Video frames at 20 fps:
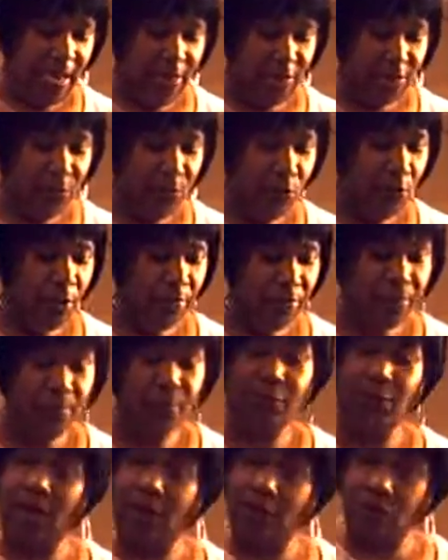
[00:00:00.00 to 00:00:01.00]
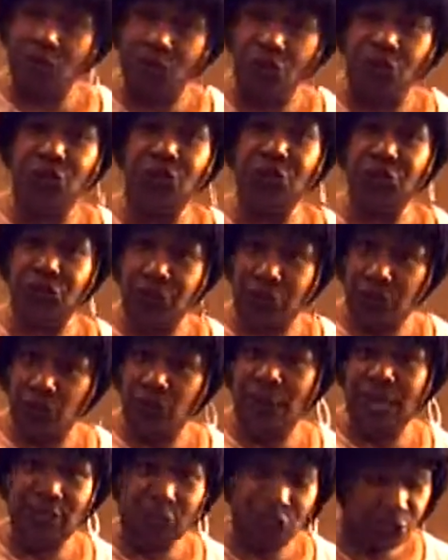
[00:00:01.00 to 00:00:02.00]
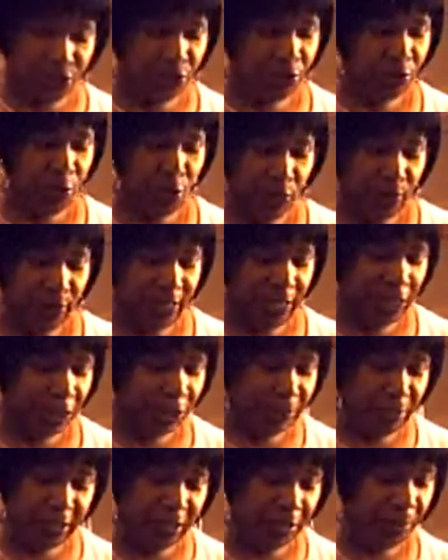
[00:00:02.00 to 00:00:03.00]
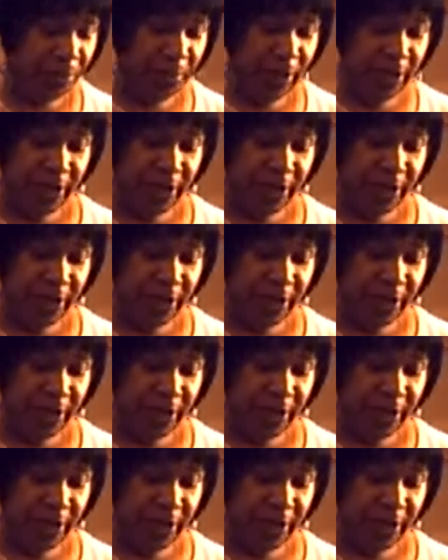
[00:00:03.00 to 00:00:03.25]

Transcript: And you want the brown sugar and the white sugar over each piece of